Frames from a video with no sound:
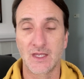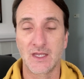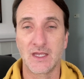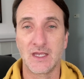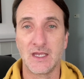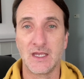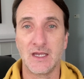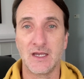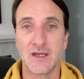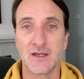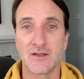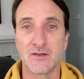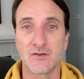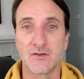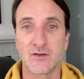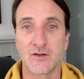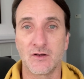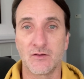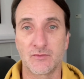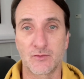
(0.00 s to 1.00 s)
And
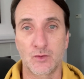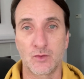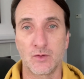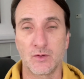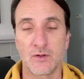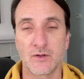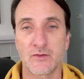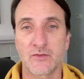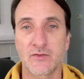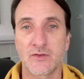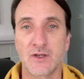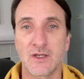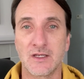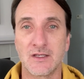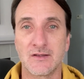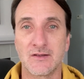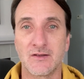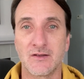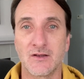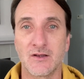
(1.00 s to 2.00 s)
of course, I
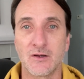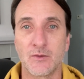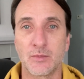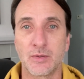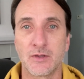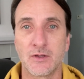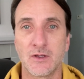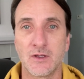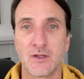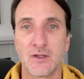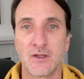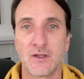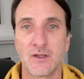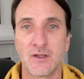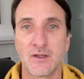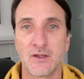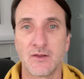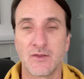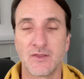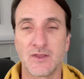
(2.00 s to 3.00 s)
ended up
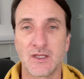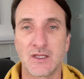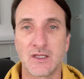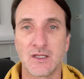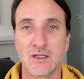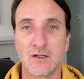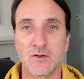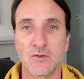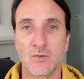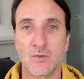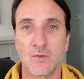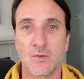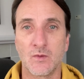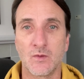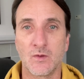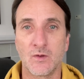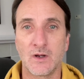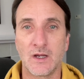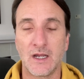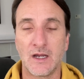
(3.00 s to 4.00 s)
thinking,
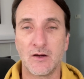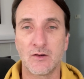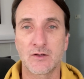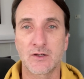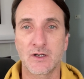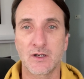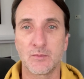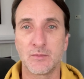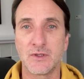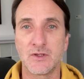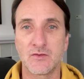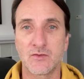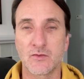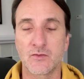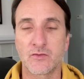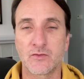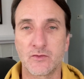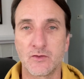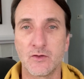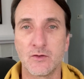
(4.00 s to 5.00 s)
how could I be so
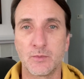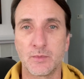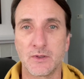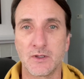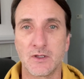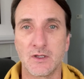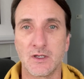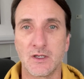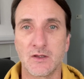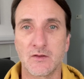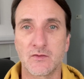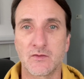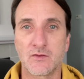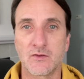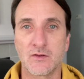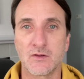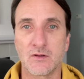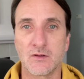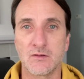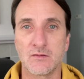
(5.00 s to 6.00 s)
stupid as
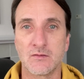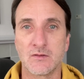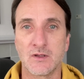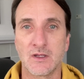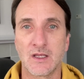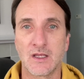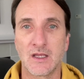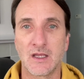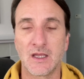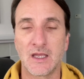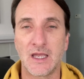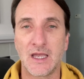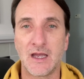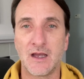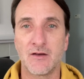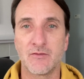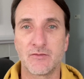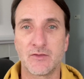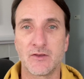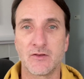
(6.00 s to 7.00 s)
to
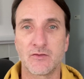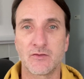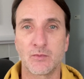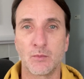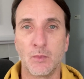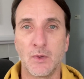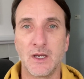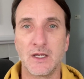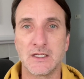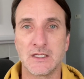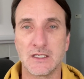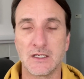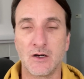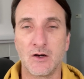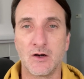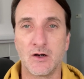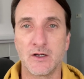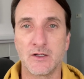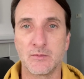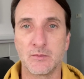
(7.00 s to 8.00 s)
have this money
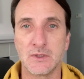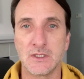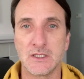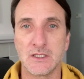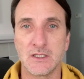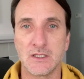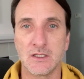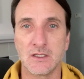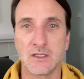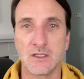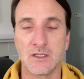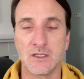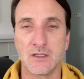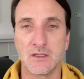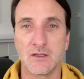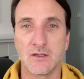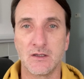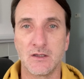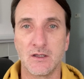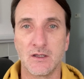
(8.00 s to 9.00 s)
on me
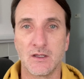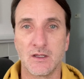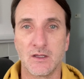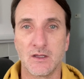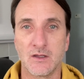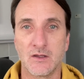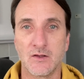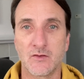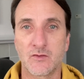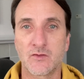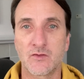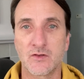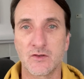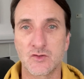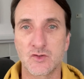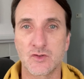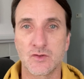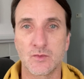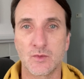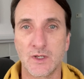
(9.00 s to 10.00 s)
in this
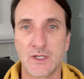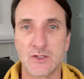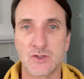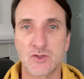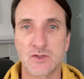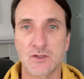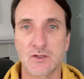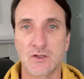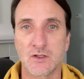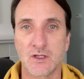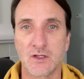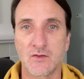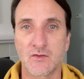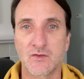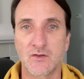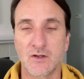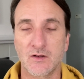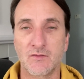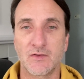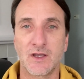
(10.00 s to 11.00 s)
situation
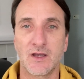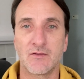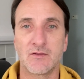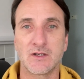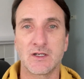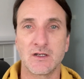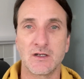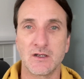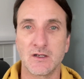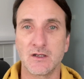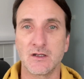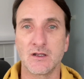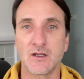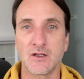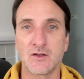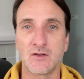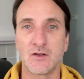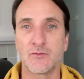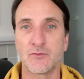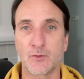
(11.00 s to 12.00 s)
instead of having it in a
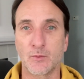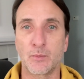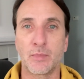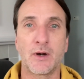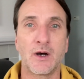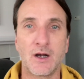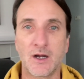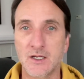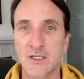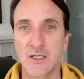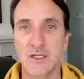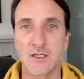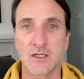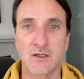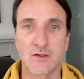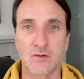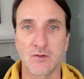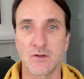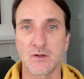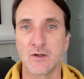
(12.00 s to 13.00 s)
different
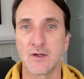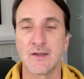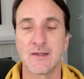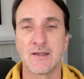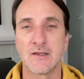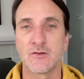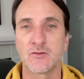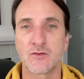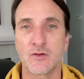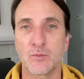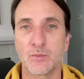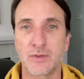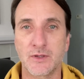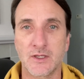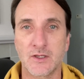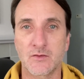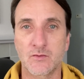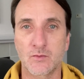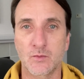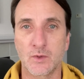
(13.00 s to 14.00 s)
pocket or
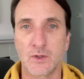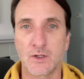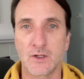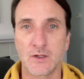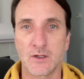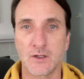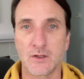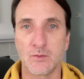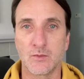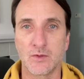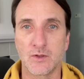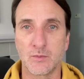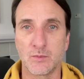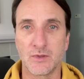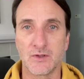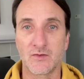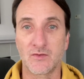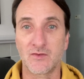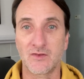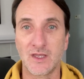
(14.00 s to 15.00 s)
someplace where it would have
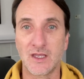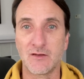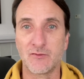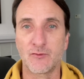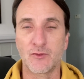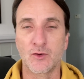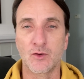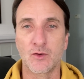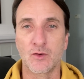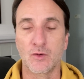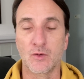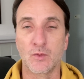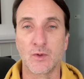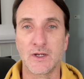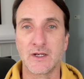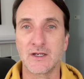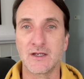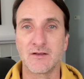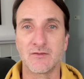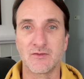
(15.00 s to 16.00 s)
been safer? Or why
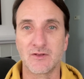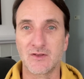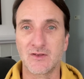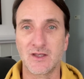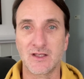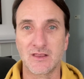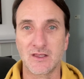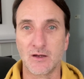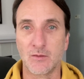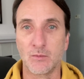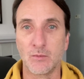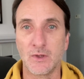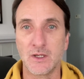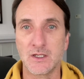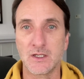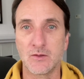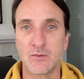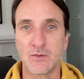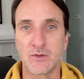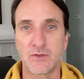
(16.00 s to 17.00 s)
did I even take that
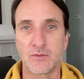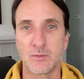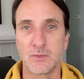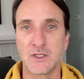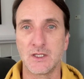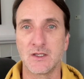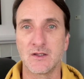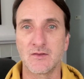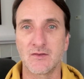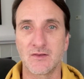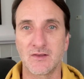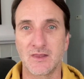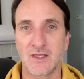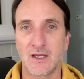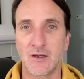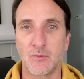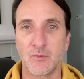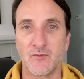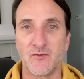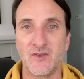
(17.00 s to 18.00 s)
money with me into
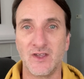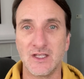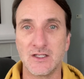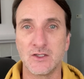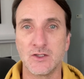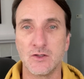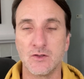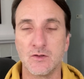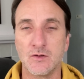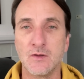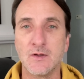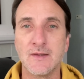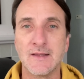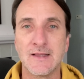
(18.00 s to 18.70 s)
that venue?